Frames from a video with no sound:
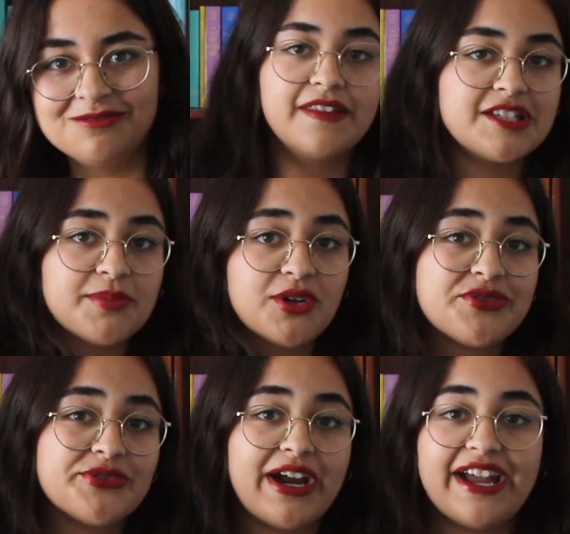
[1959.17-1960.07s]
This book
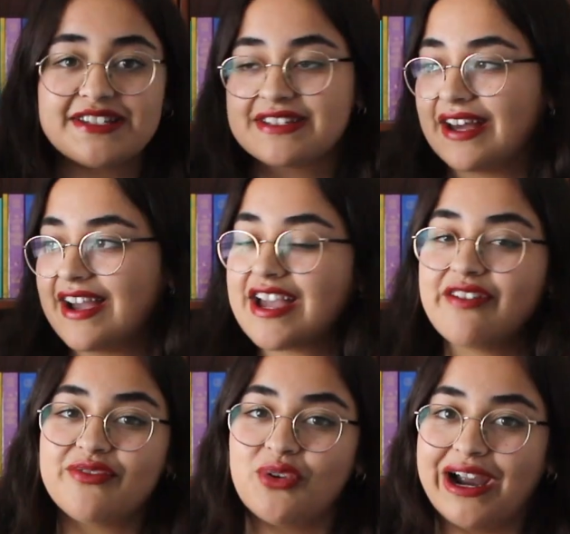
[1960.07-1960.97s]
was great. I
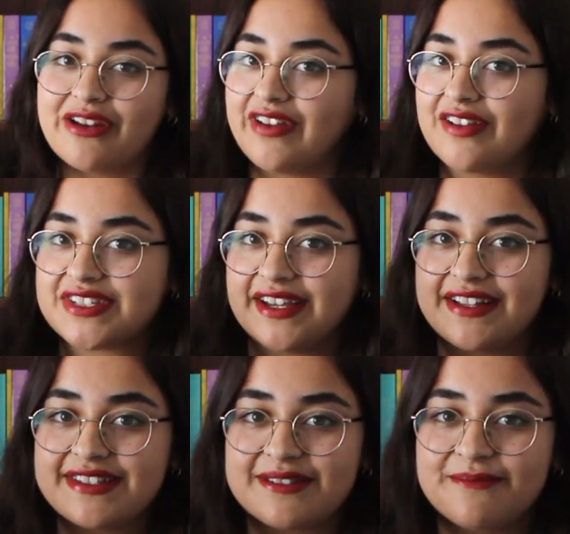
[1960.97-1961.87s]
gave it 4 out of 5
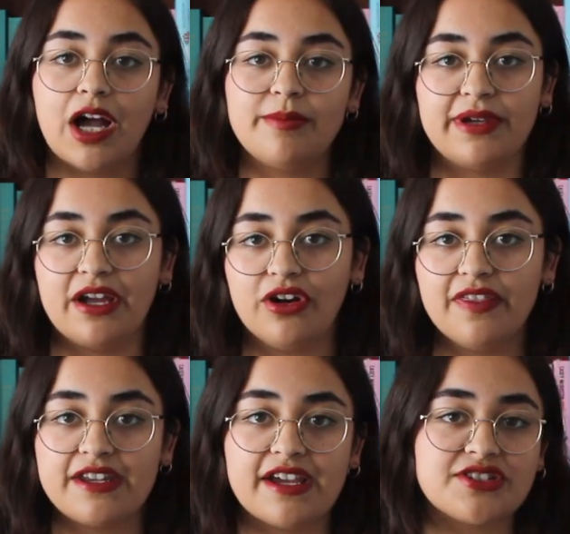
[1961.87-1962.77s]
stars. I'm
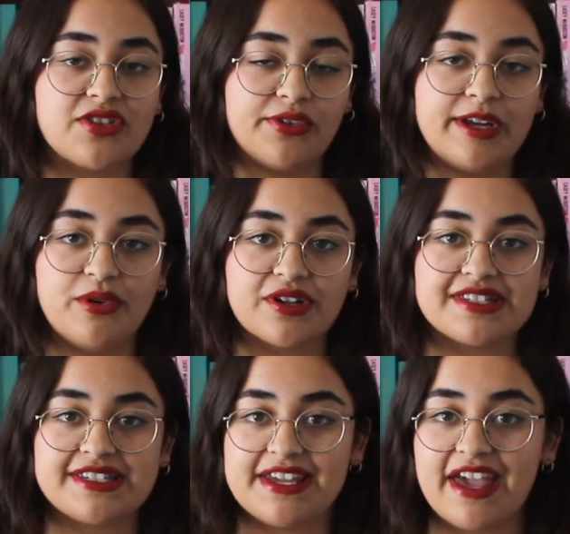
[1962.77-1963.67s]
pairing the next 3
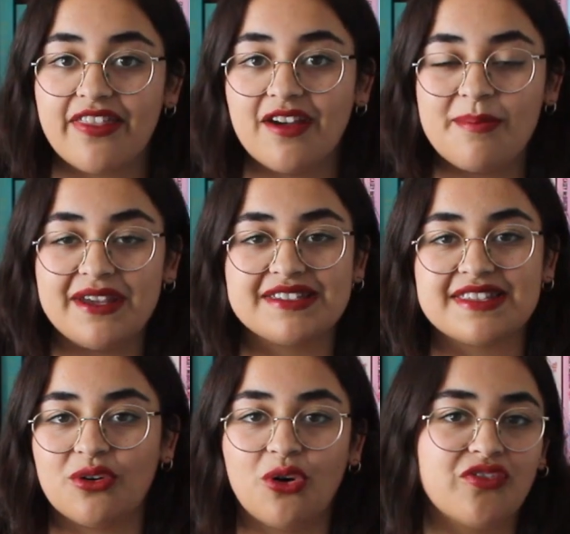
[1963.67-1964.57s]
books together because
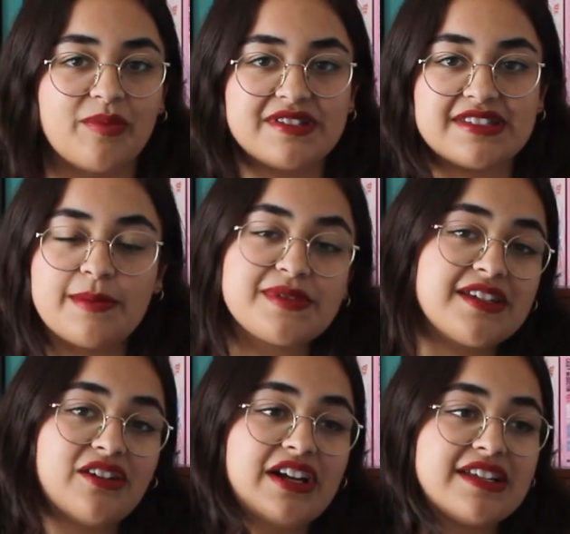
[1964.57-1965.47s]
they're all from the same
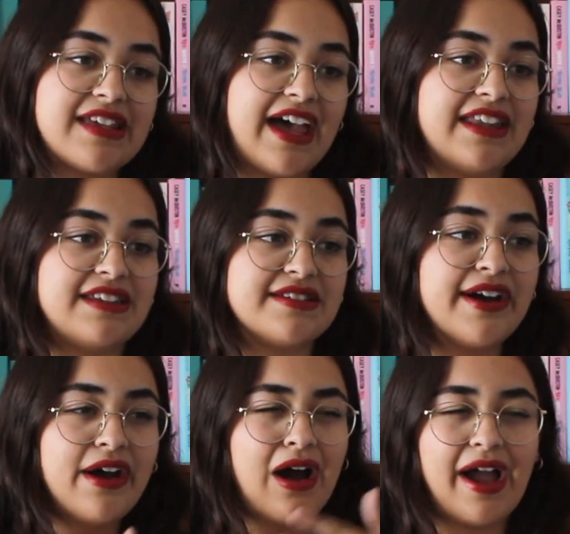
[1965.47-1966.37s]
series and
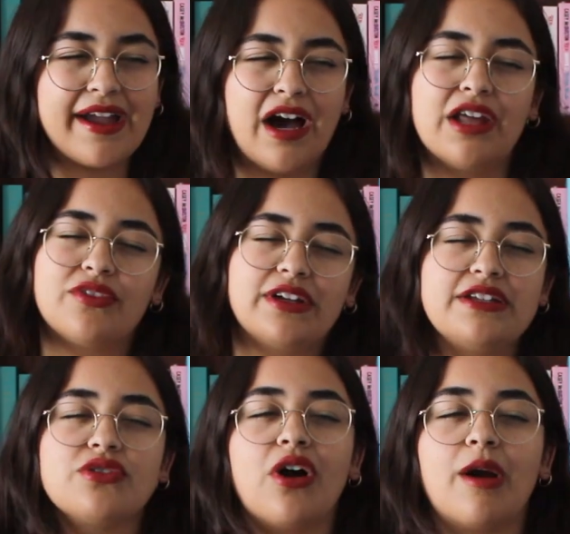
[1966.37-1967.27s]
I can't
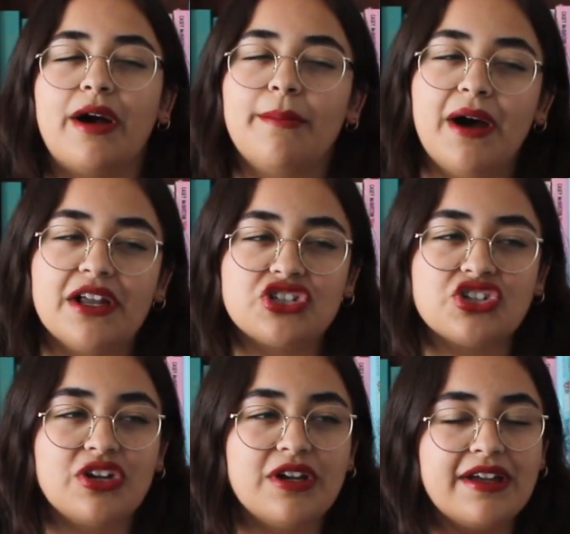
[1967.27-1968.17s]
really talk about
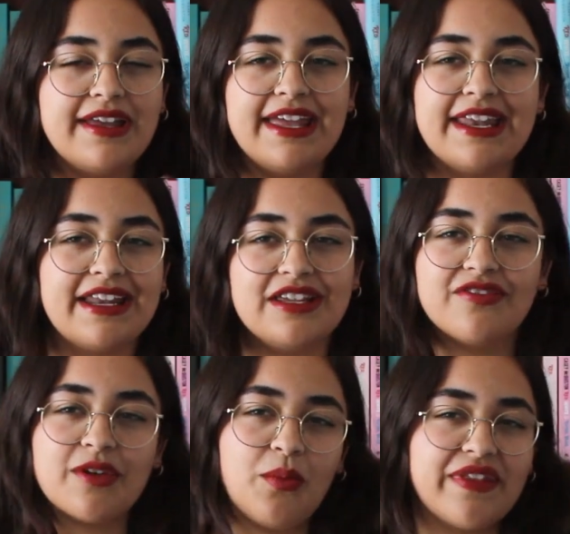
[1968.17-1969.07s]
much in any
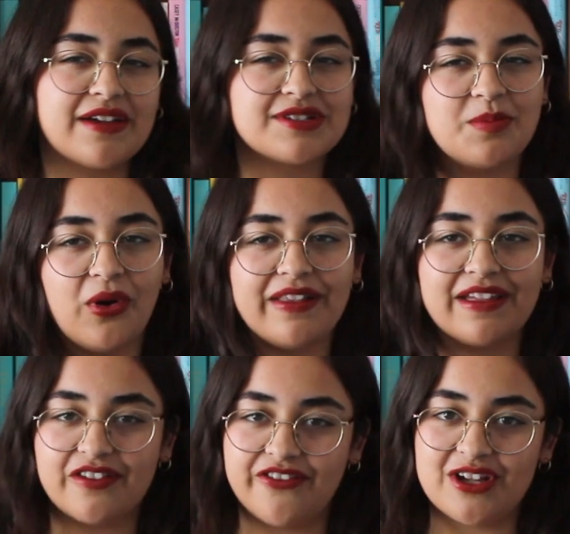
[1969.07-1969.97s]
of them without
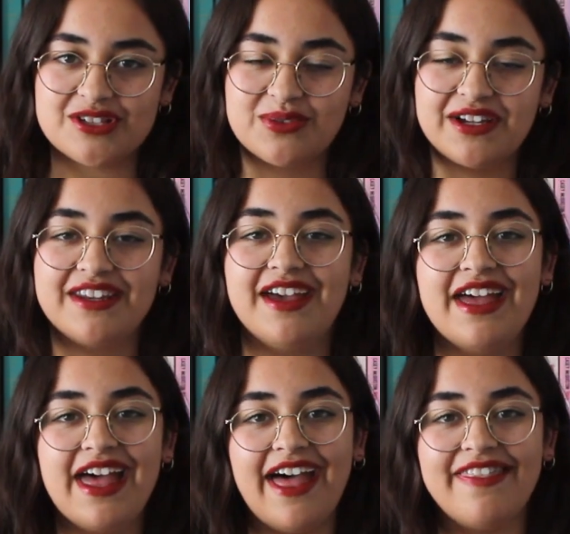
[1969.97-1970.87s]
spoiling the first one,
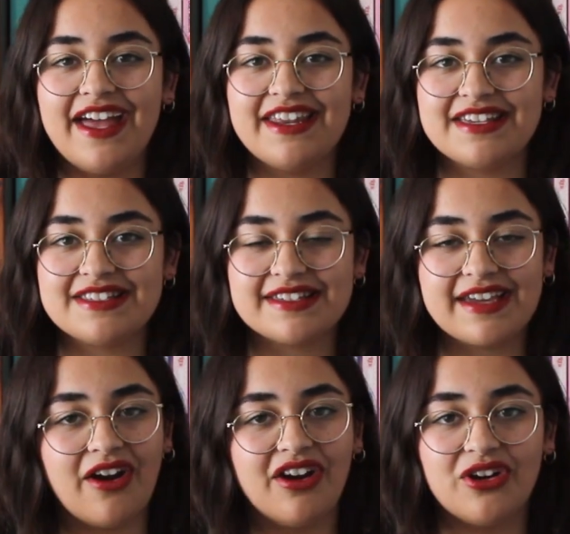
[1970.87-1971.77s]
and that is
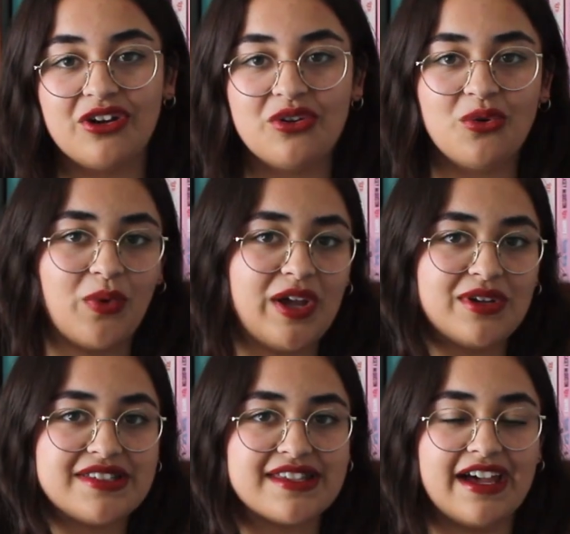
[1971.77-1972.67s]
Carry On,
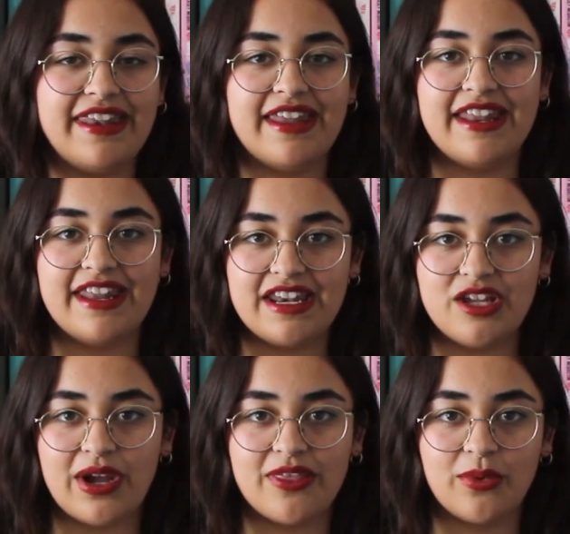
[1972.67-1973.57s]
Wayward Son, and
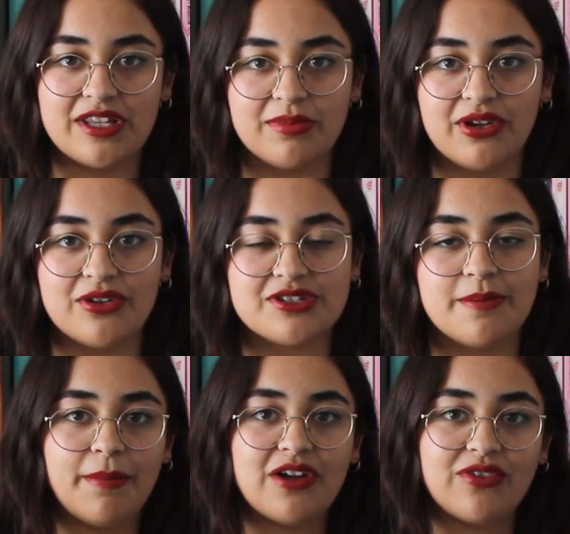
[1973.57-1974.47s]
Any Way the Wind Blows
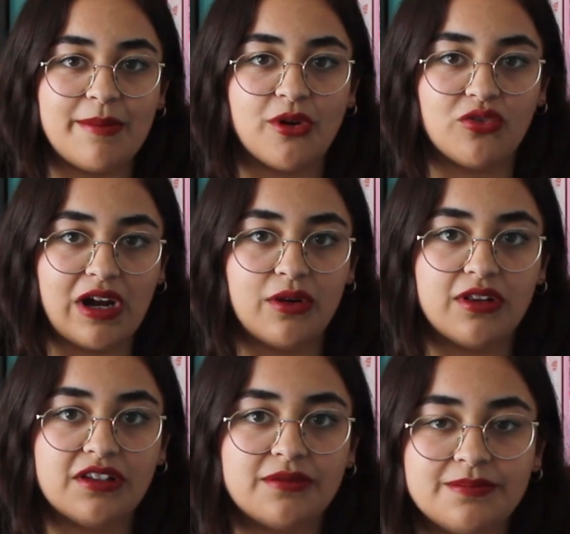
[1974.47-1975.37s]
by Rainbow
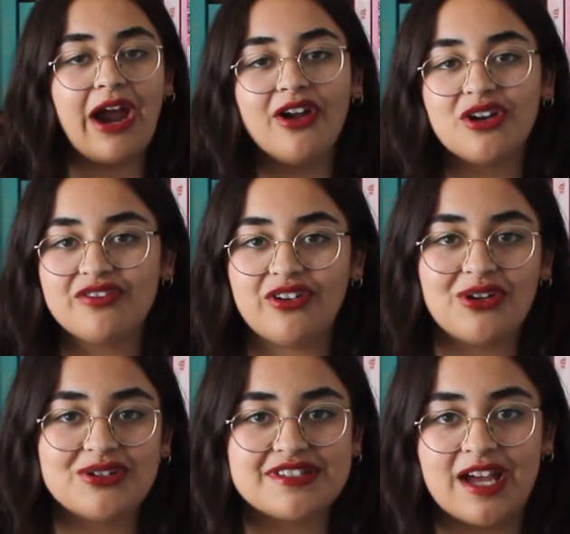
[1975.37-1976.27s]
Rowell. Carry On
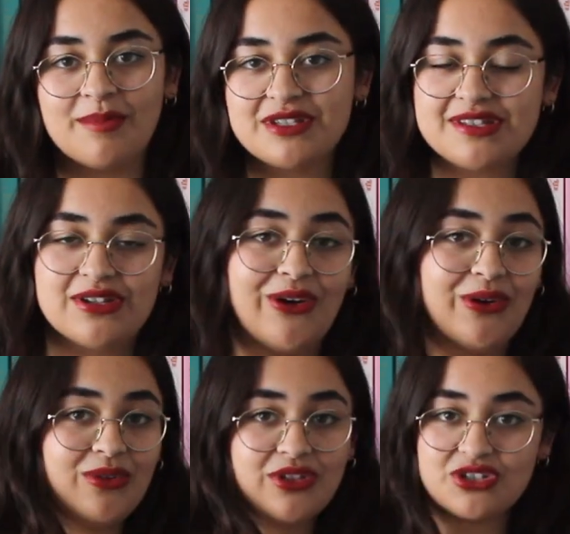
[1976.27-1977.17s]
follows Simon
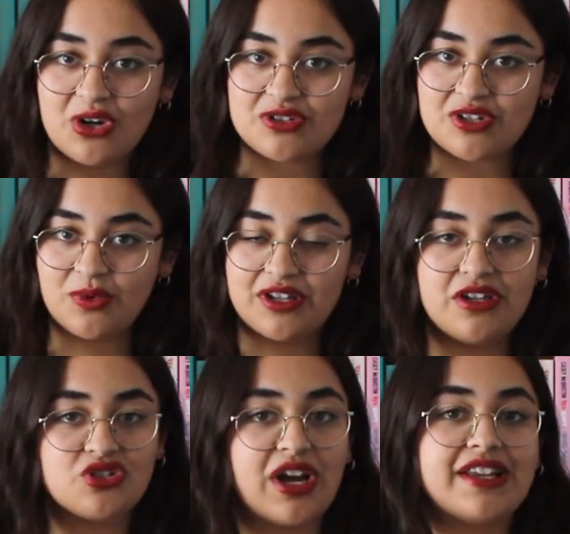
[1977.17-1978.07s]
Snow, the chosen
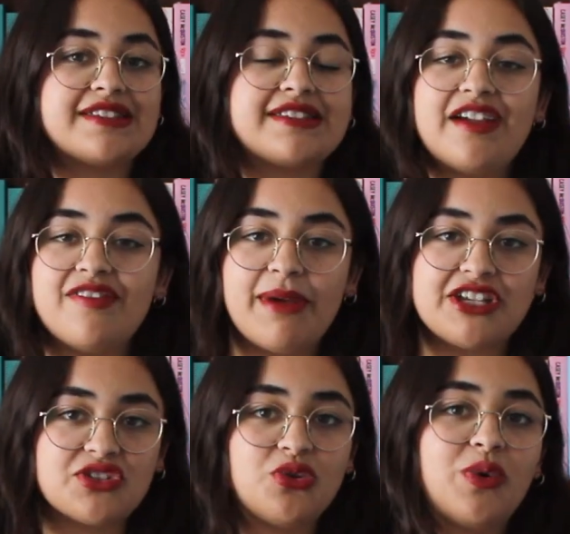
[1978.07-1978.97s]
one, trying to save the
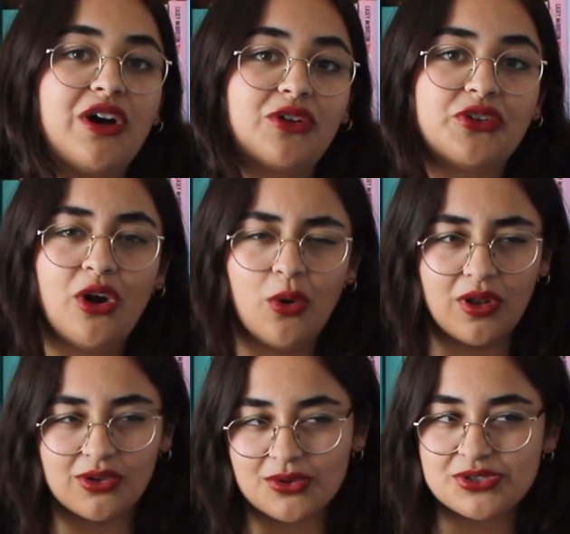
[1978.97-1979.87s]
magical world
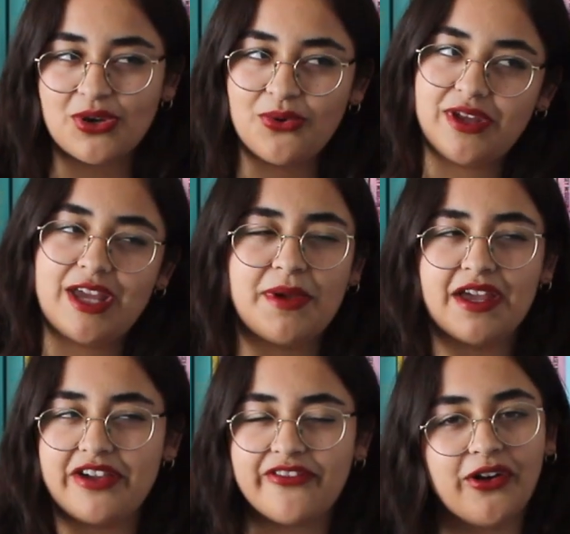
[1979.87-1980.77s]
while also
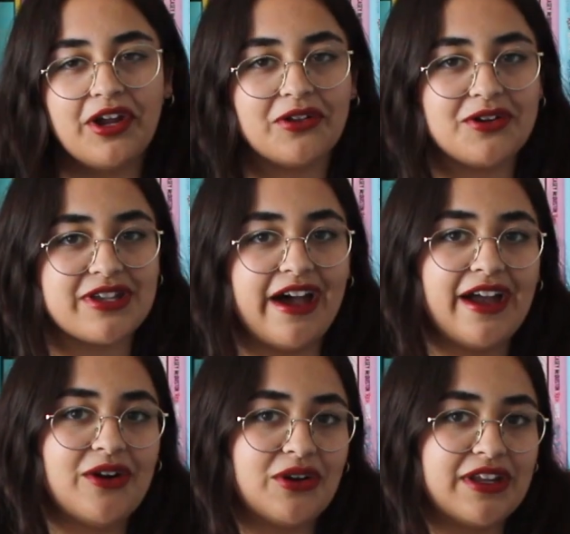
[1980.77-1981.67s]
keeping a very close
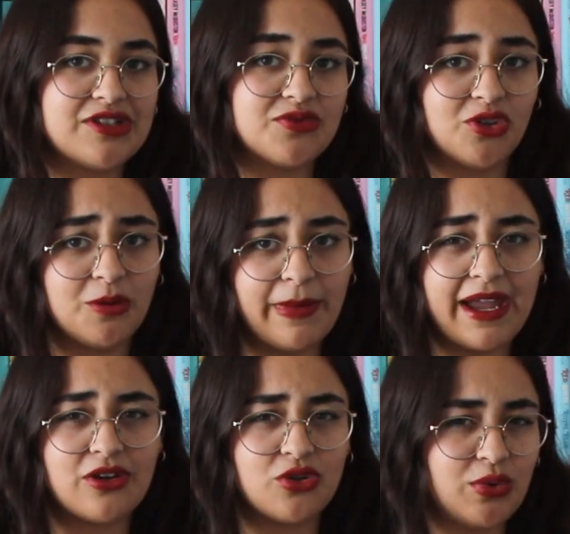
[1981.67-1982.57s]
eye on his
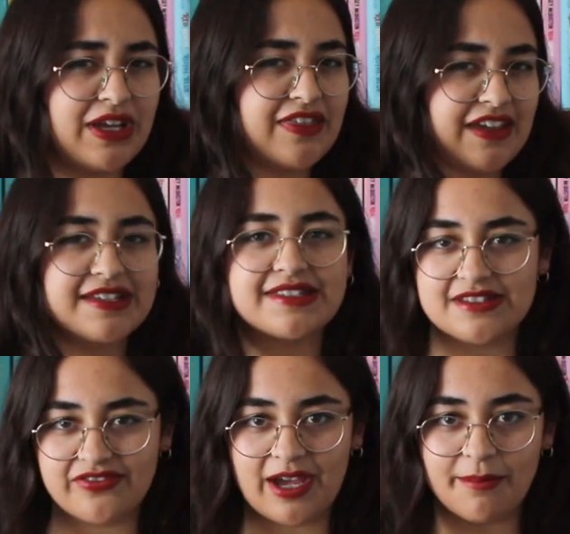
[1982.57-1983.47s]
roommate who he thinks is
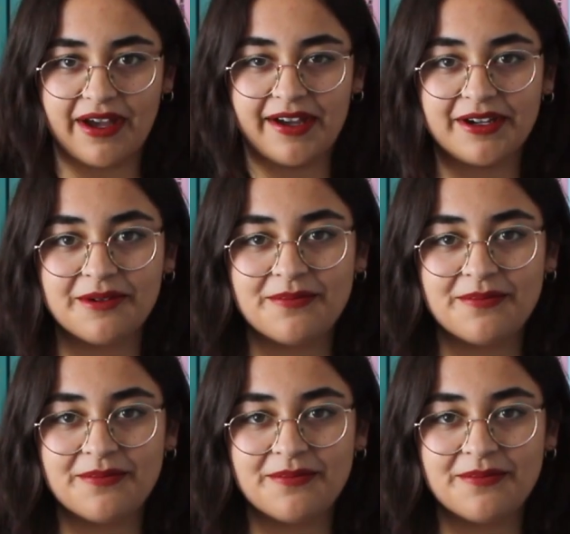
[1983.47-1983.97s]
a vampire.